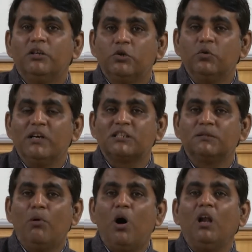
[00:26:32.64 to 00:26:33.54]
to a
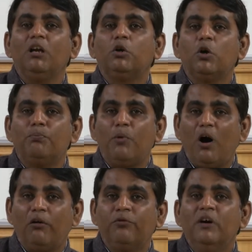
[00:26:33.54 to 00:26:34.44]
small group
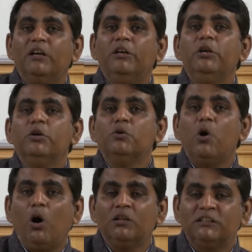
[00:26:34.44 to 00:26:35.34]
of new
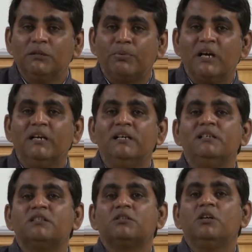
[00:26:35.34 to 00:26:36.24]

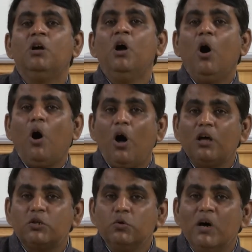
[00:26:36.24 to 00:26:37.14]
entrepreneurs or
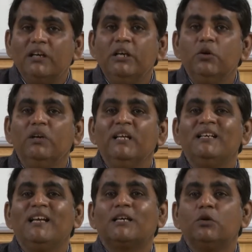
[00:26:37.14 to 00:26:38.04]
to a newly
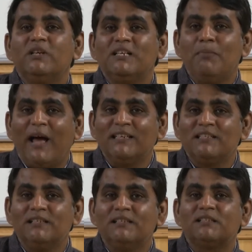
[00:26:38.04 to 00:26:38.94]
recruited
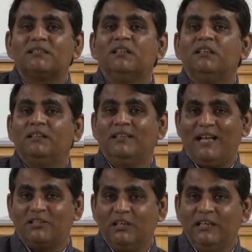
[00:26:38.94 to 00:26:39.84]
managers,
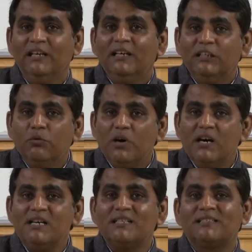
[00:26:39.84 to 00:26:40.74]
naturally the
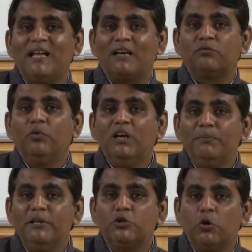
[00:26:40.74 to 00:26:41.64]
words that will
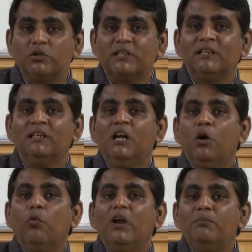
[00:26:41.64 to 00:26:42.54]
be chosen
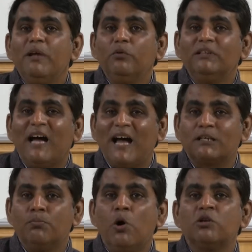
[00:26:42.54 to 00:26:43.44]
will be with
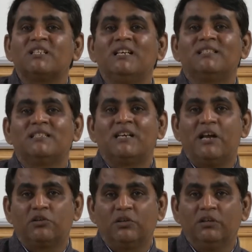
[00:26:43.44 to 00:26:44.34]
utmost
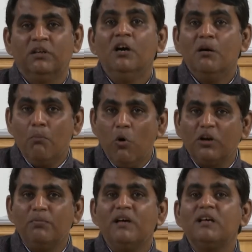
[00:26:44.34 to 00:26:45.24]
consideration.
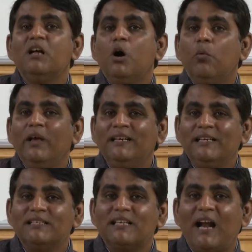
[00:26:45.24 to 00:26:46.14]
Moreover, when it
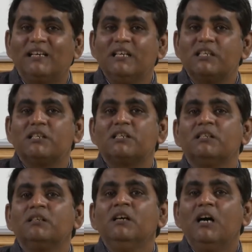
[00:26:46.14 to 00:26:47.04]
is a
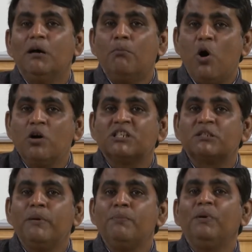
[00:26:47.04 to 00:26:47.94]
discussion amongst
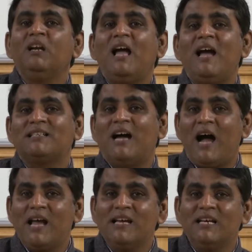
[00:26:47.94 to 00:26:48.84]
people at
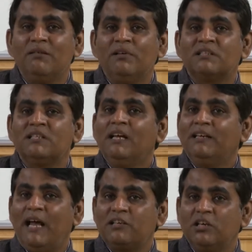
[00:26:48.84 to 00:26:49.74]
higher levels,
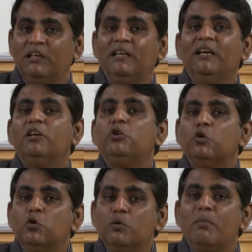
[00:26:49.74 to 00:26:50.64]
naturally
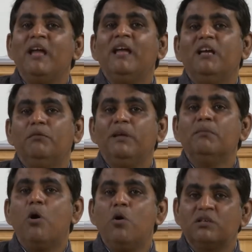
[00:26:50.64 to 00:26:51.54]
you may be
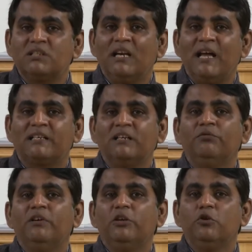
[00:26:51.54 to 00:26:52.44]
more selective,
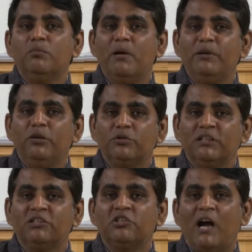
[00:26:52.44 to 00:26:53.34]
you may be
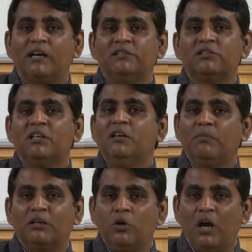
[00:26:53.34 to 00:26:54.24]
using jargons,
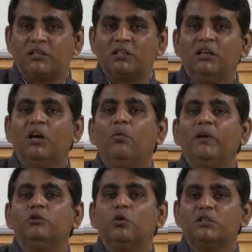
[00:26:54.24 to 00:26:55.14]
but not
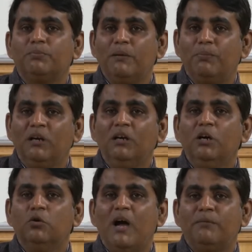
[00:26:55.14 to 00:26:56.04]
with those people
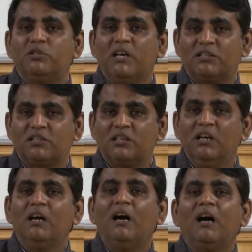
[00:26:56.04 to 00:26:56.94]
who have just
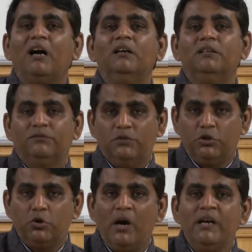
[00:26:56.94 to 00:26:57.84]

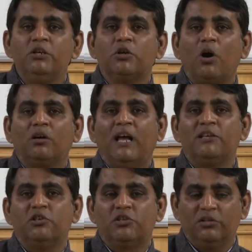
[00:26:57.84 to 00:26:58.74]
joined your
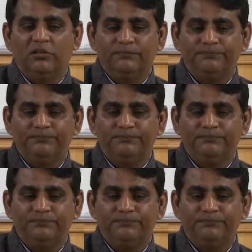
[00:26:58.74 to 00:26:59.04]
organization.